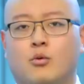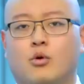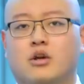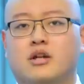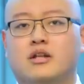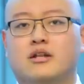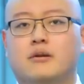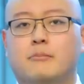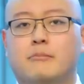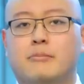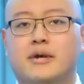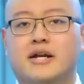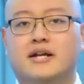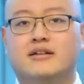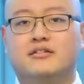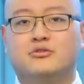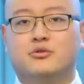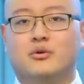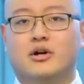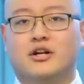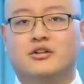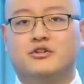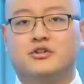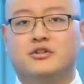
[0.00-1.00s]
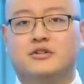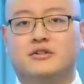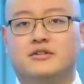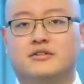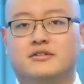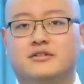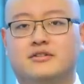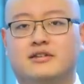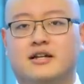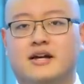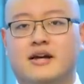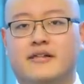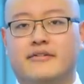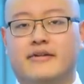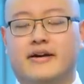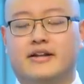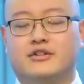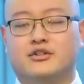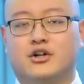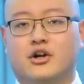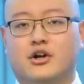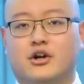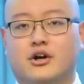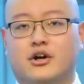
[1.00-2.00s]
One of the biggest questions that
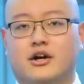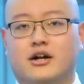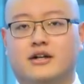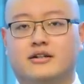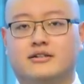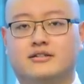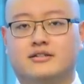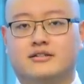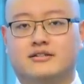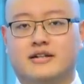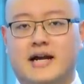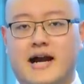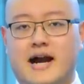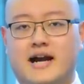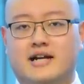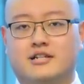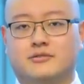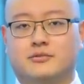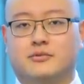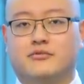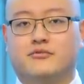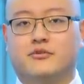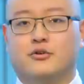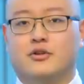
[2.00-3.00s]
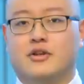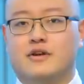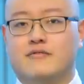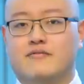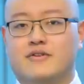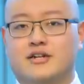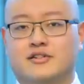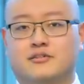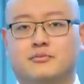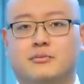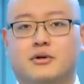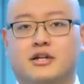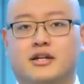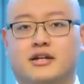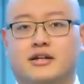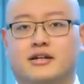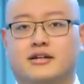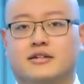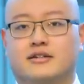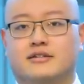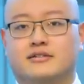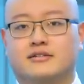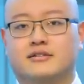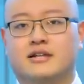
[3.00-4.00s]
target audiences ask before they invest money
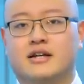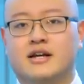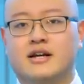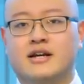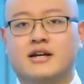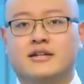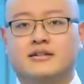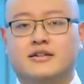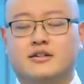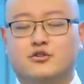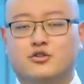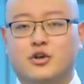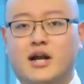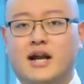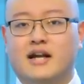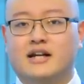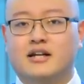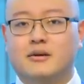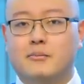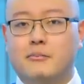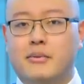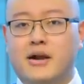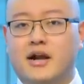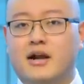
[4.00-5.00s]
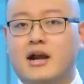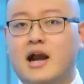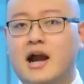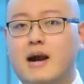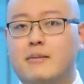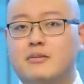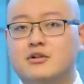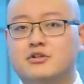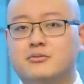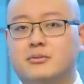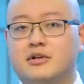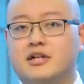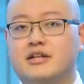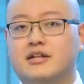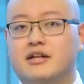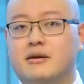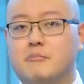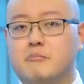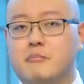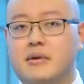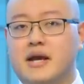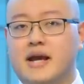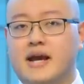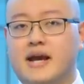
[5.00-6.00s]
is they try to compare how much money they
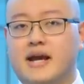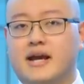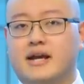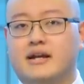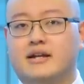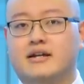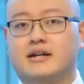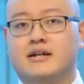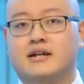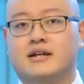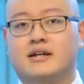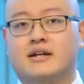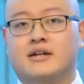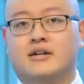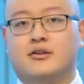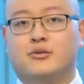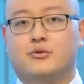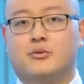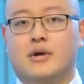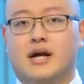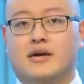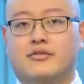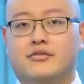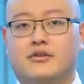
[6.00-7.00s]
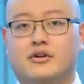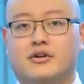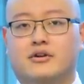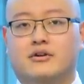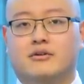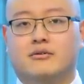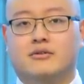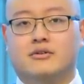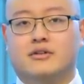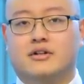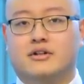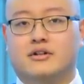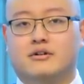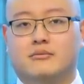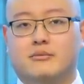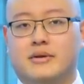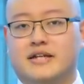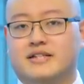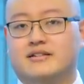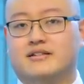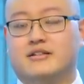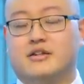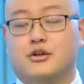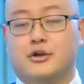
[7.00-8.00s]
made throughout their, their
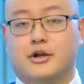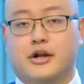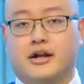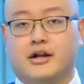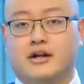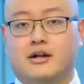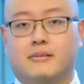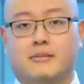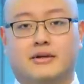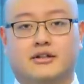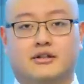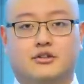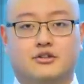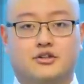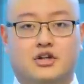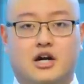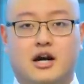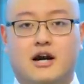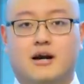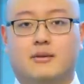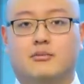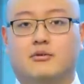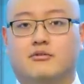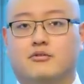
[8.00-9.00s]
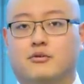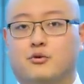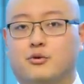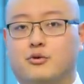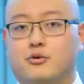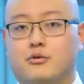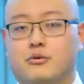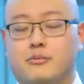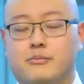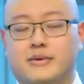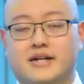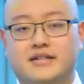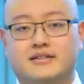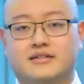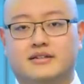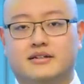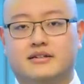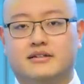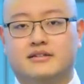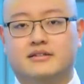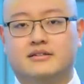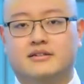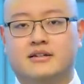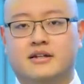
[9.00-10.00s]
basically their income at their job or through the
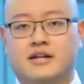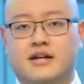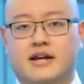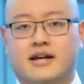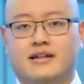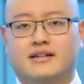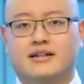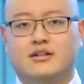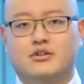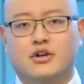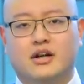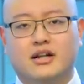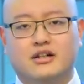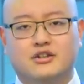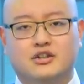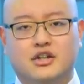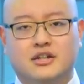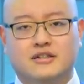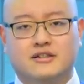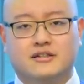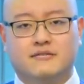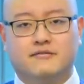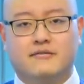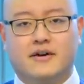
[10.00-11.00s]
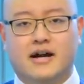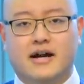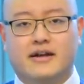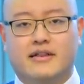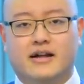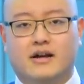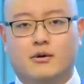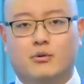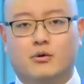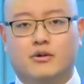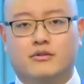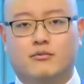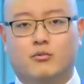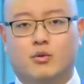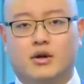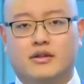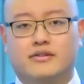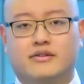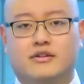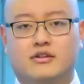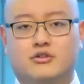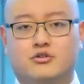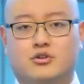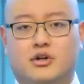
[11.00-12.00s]
business, and they try to justify that with
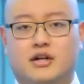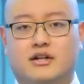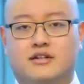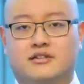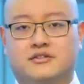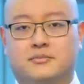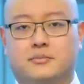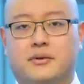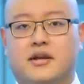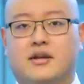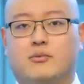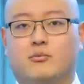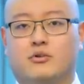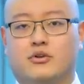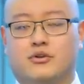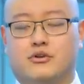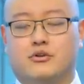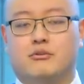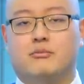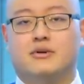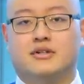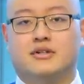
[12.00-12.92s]
what they're trying to spend with your